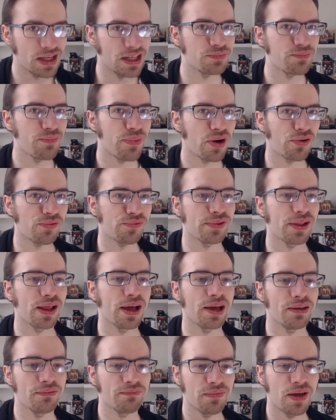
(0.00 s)
hence
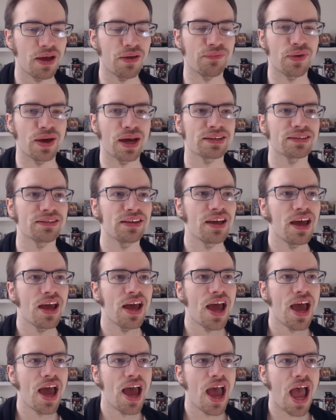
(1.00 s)
butterfly effect,
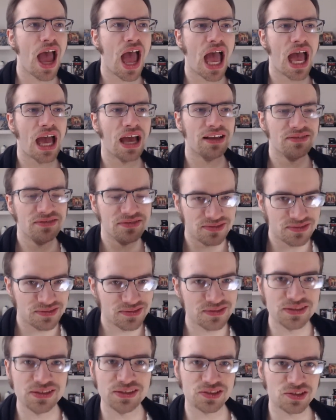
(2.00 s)

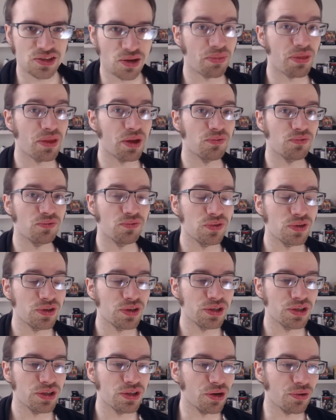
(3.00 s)

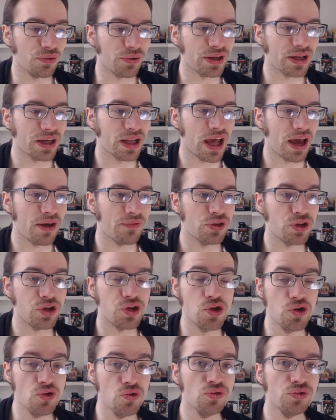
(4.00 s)
something, you know, it can have
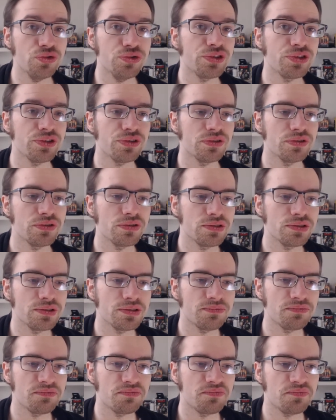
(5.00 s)
huge
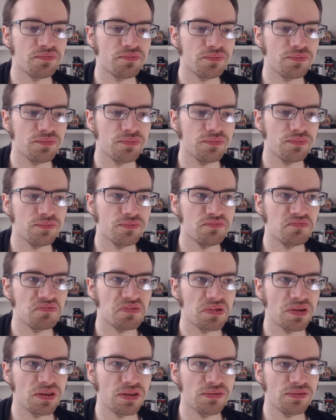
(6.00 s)

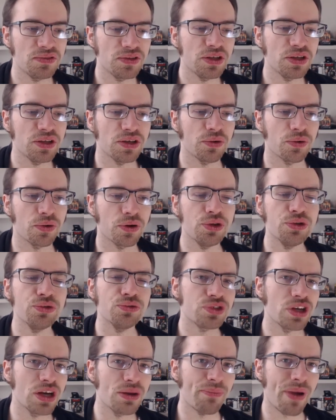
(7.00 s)
you know a
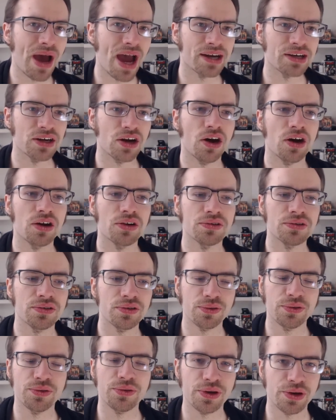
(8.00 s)
huge impact
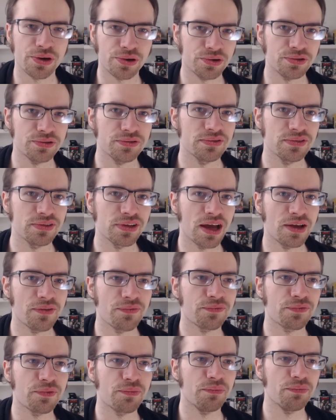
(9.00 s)
on their
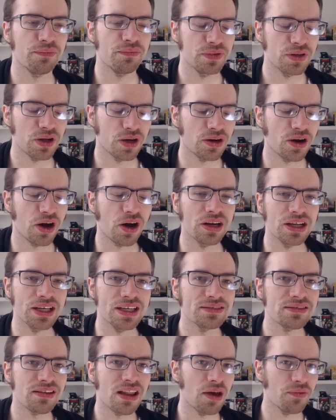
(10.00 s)
life from on, on
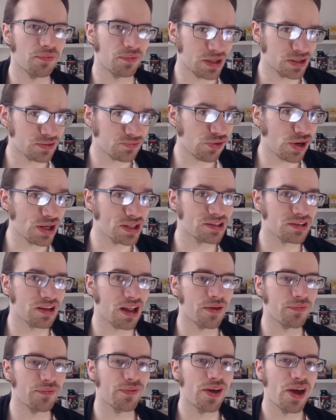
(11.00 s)
his life and his friend's
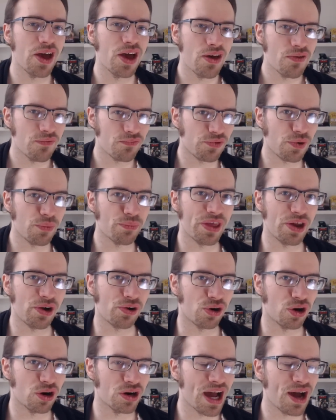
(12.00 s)
life from
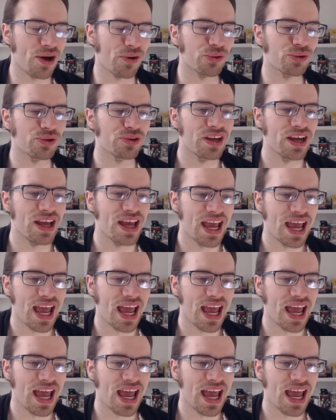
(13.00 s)
there on out